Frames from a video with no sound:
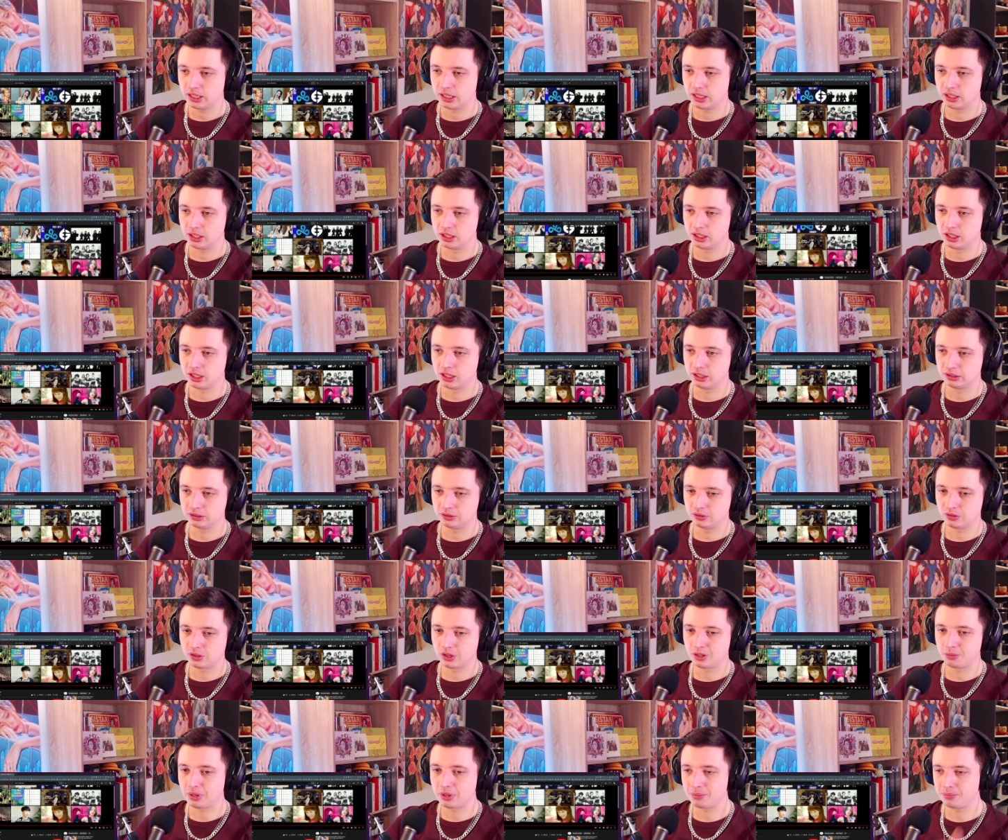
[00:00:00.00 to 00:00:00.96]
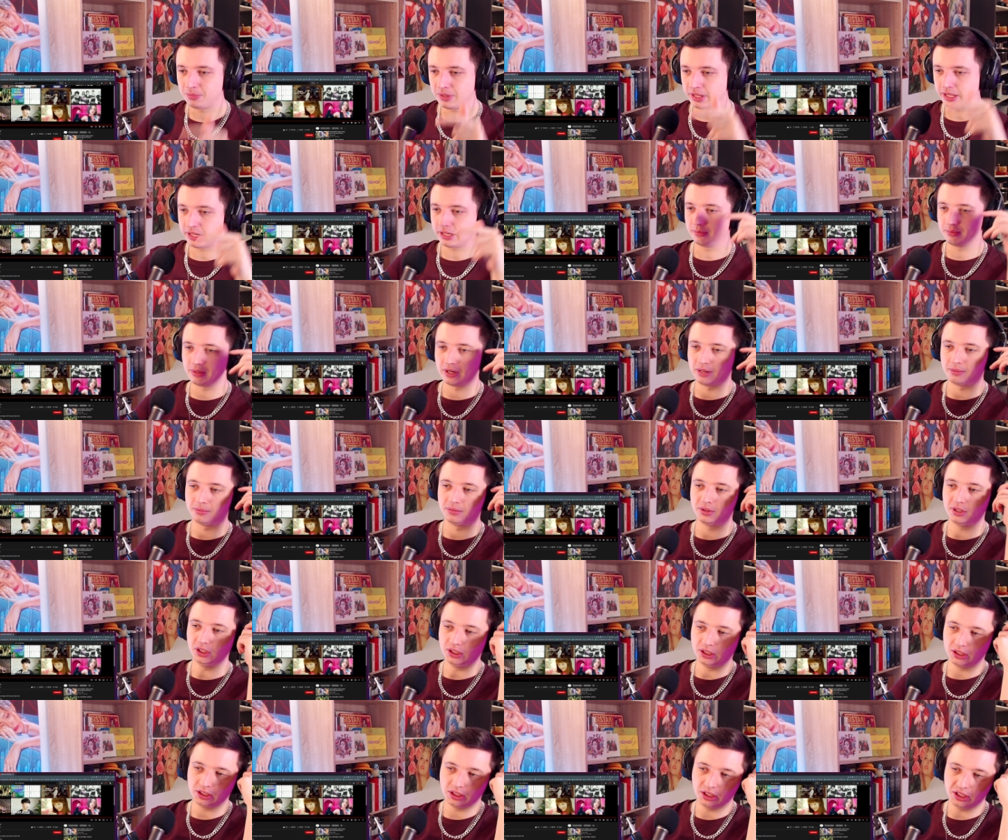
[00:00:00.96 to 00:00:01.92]
Uh, Unabam Nilbam
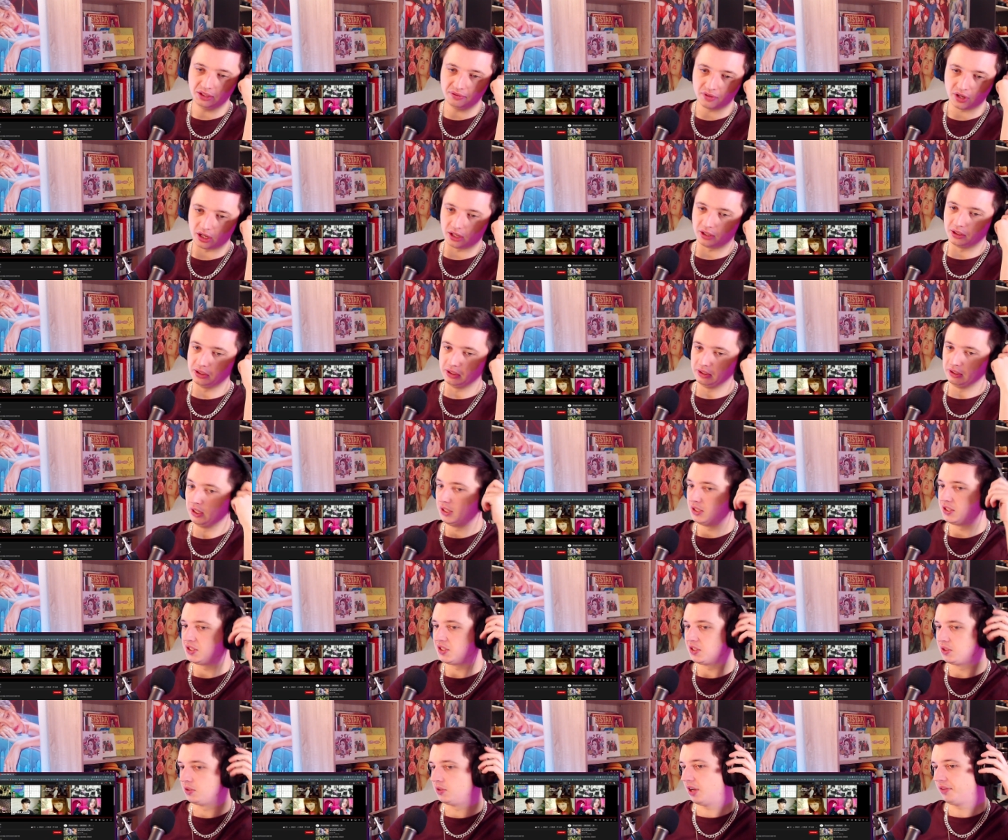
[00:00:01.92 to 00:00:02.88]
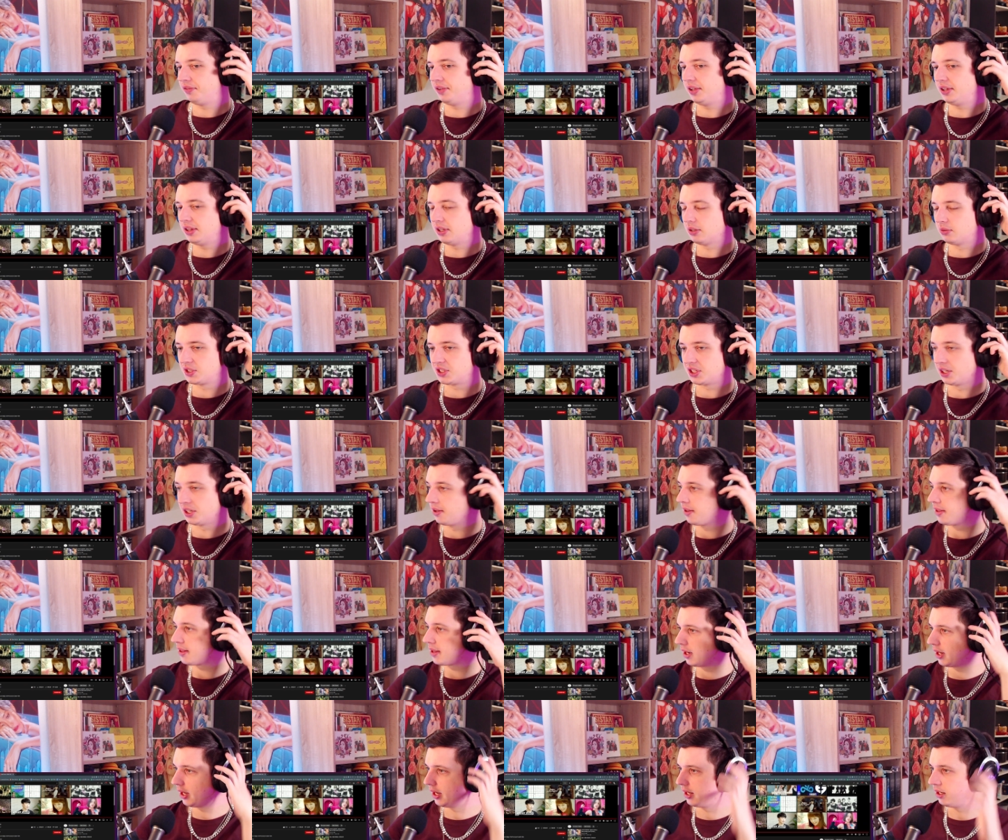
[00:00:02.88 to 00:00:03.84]
did the Diva. So I think there was
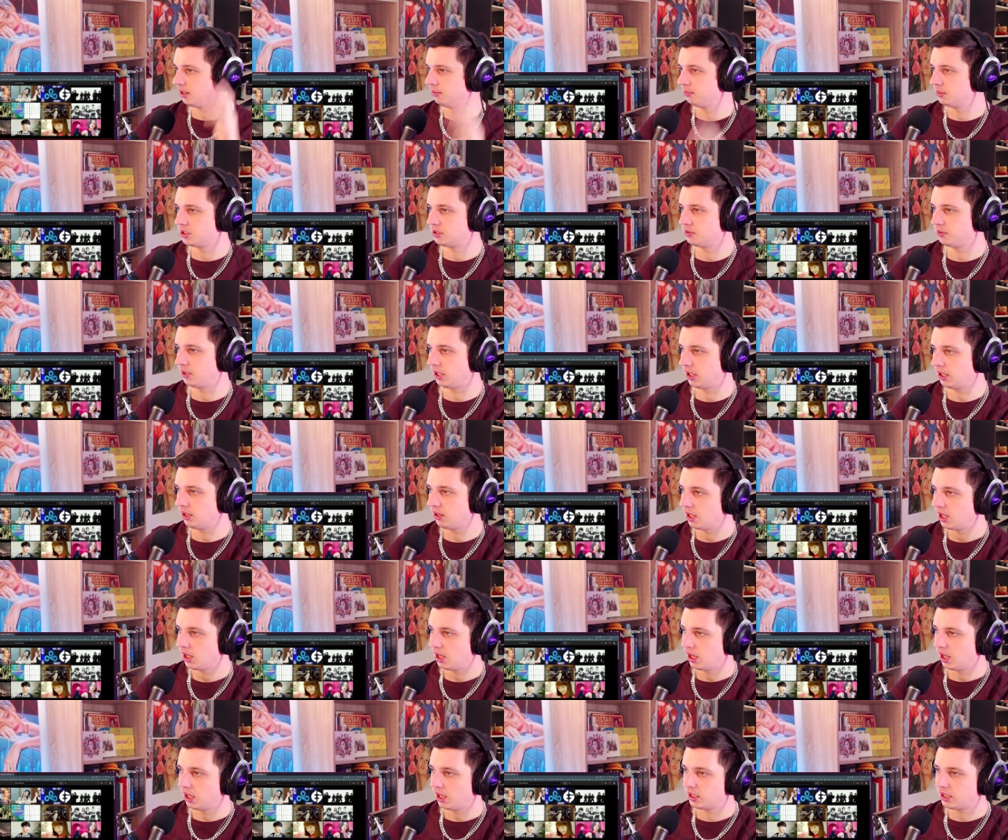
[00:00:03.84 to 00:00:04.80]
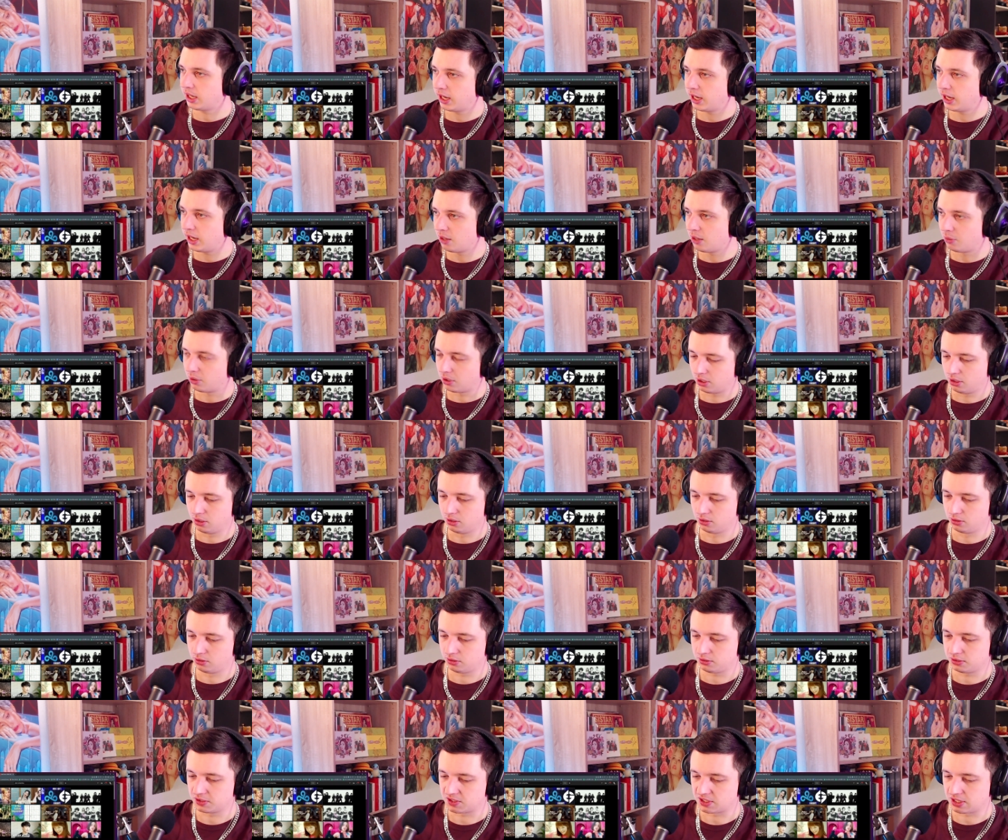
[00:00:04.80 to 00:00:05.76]
another line in between. I kind of want to
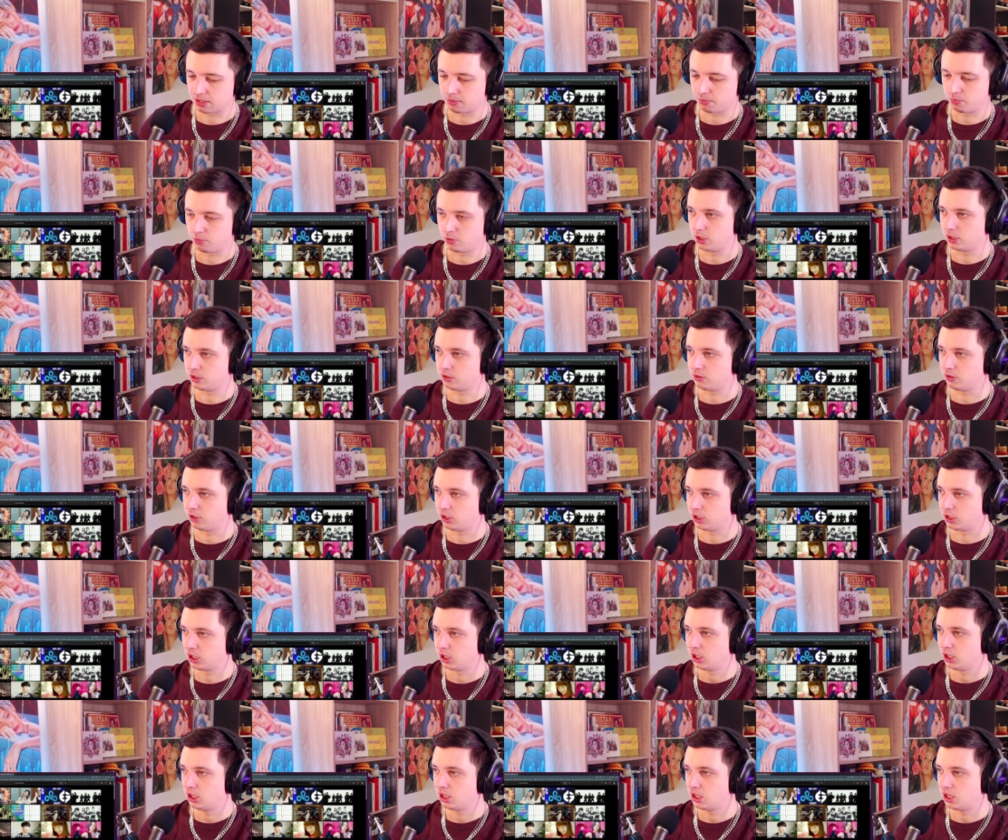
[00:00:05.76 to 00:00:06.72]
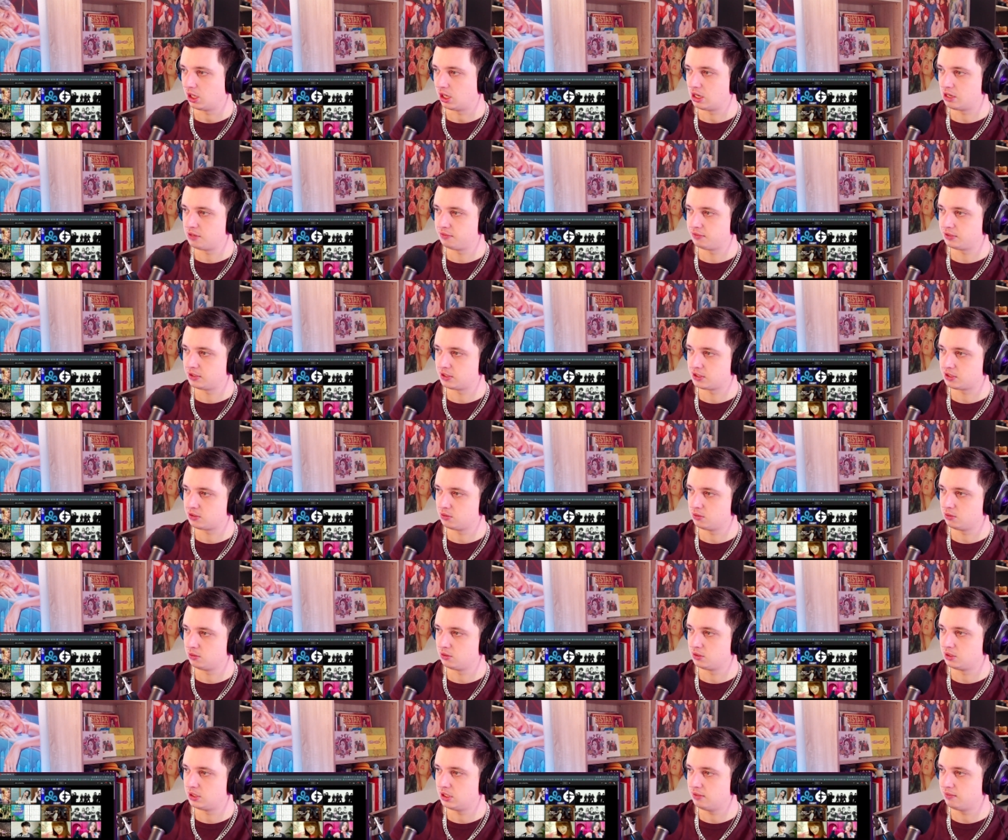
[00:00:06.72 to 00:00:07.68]
look this up really quick. After school
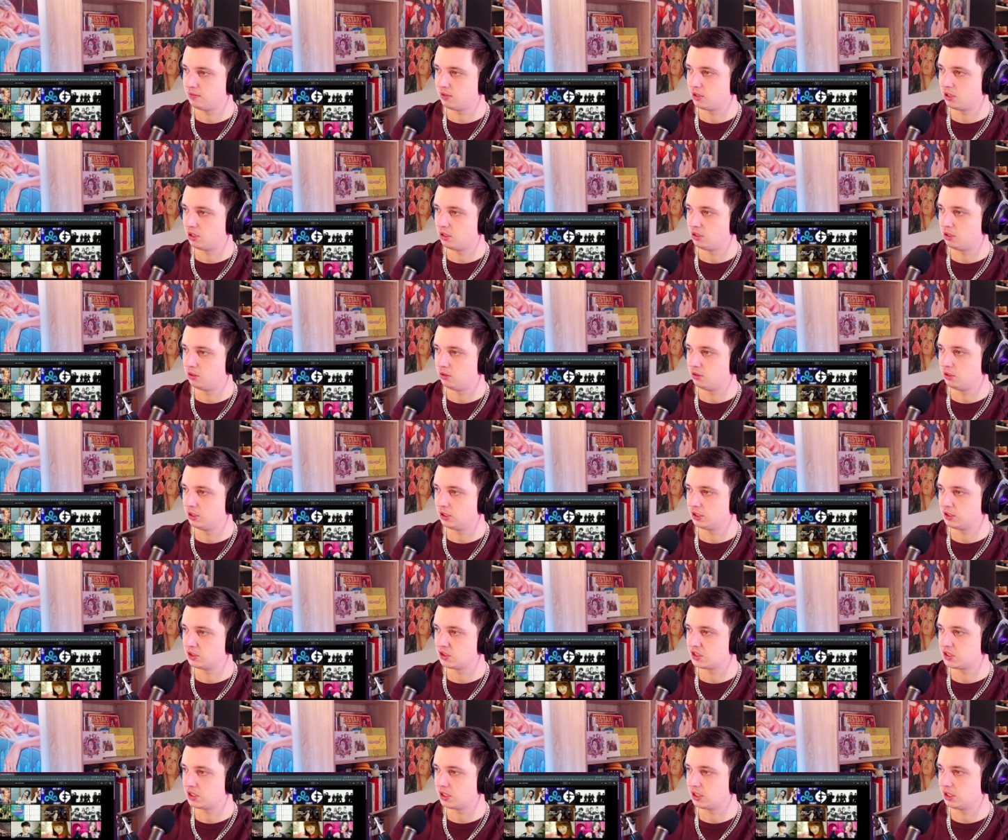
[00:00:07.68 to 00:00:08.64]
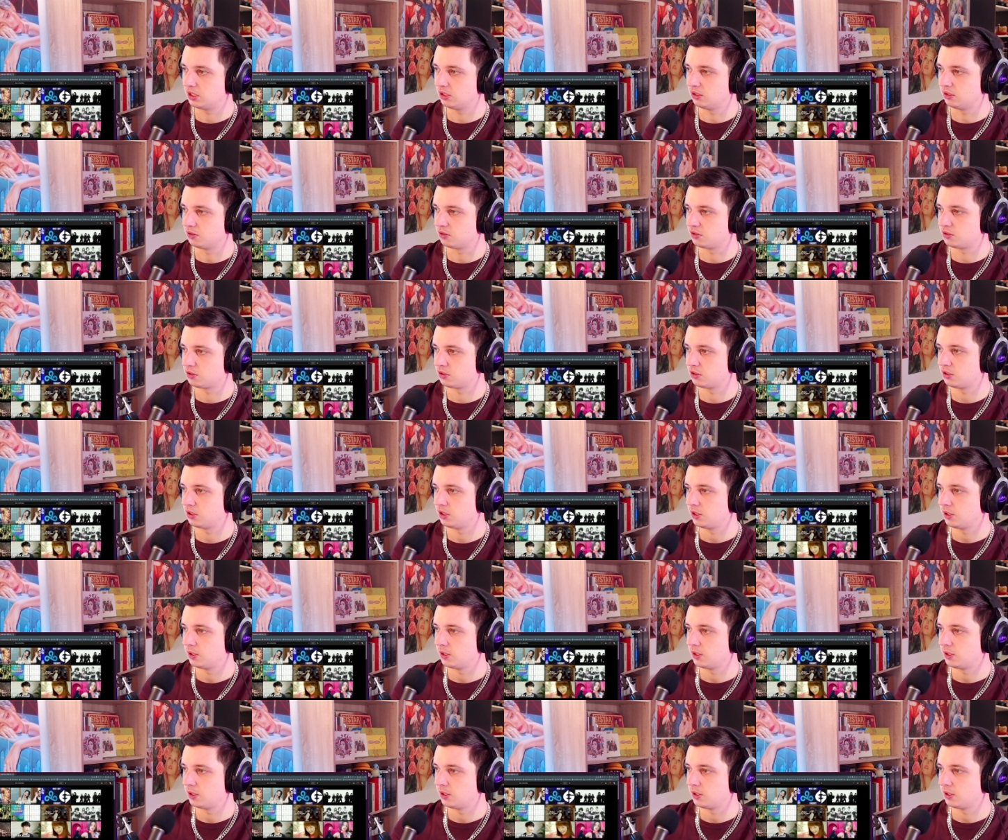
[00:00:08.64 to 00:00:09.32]
diva lyrics English.